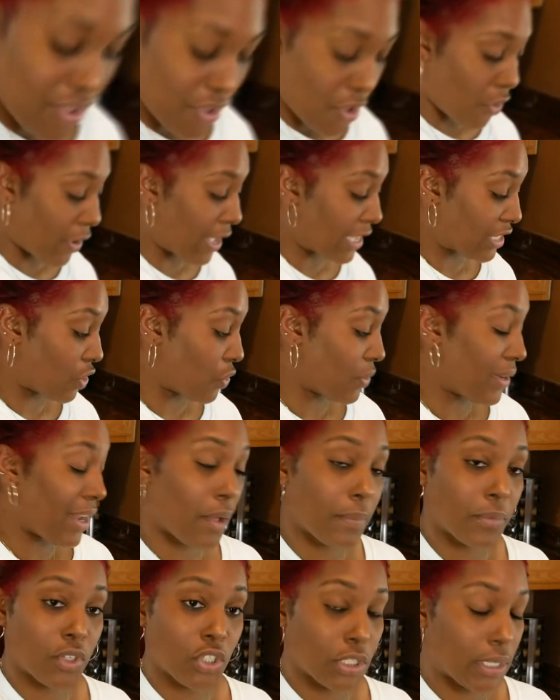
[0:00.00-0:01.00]
Okay, so now
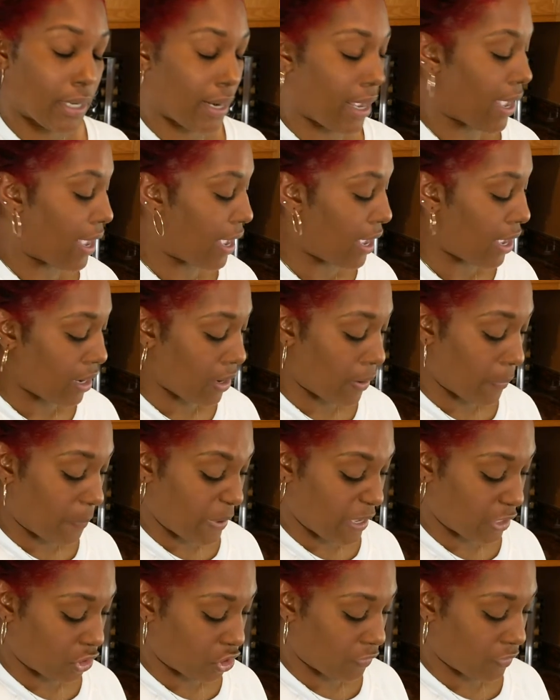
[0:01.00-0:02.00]
I'm just gonna add a
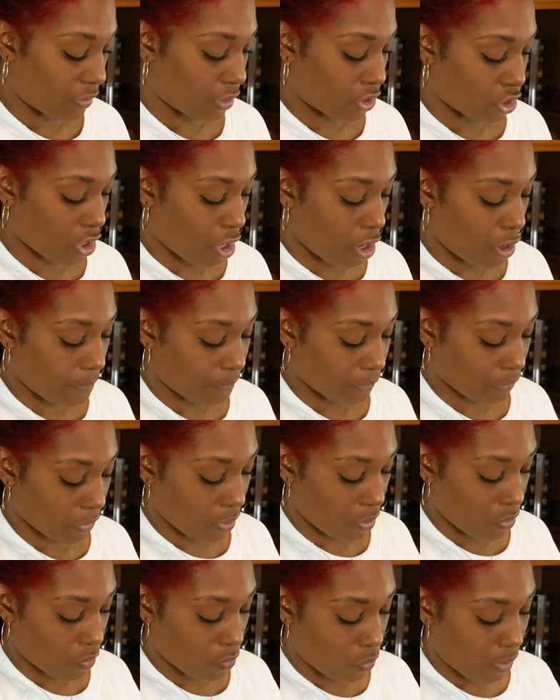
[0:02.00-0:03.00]
pinch of the
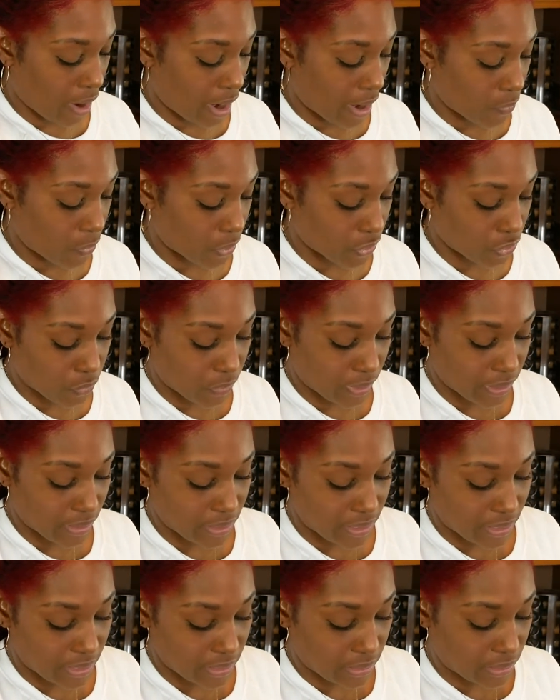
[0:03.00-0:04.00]
salt. Why we're doing
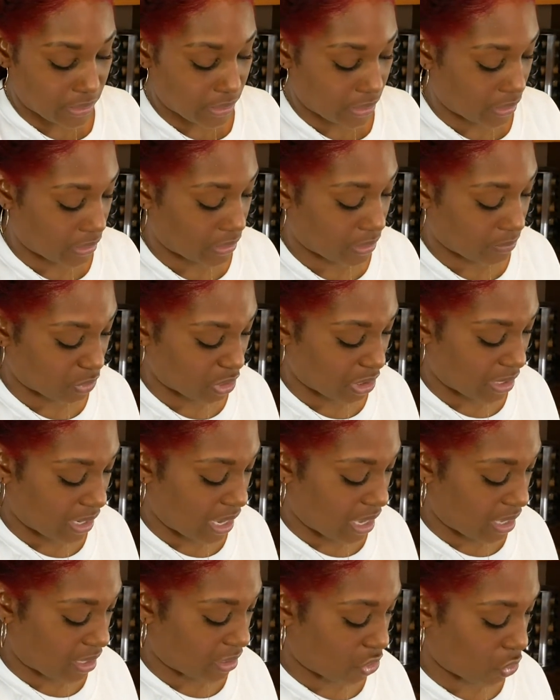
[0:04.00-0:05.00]
this is I'm just gonna
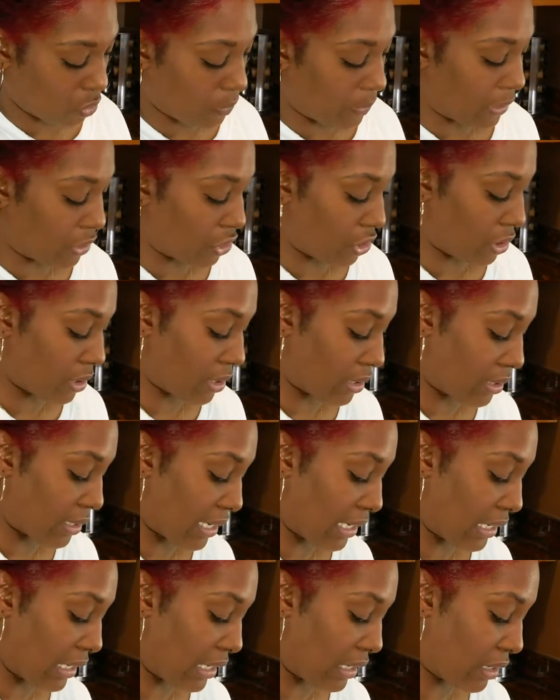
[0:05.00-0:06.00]
add 2 pinches because I
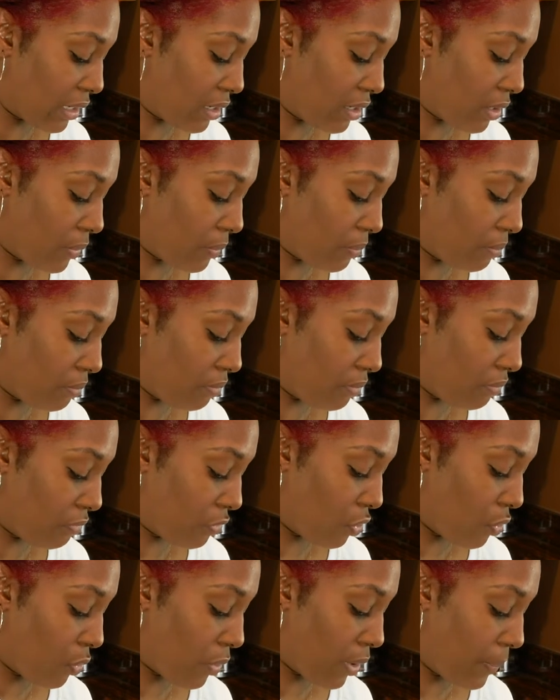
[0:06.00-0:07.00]
didn't get a good
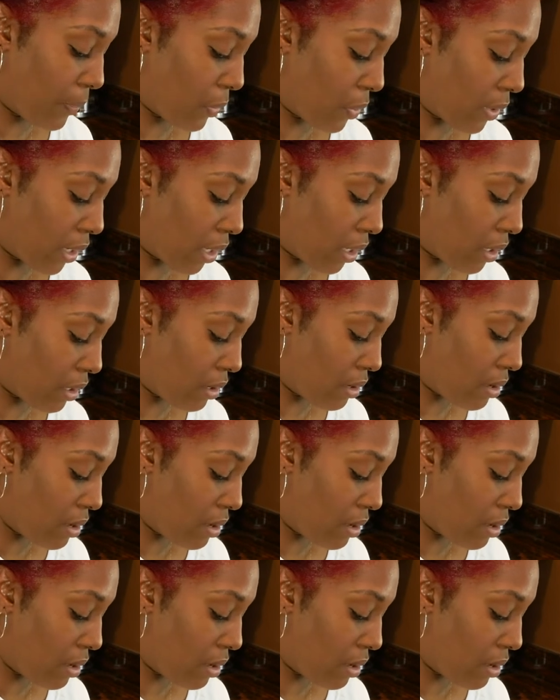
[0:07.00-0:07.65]
grip on it.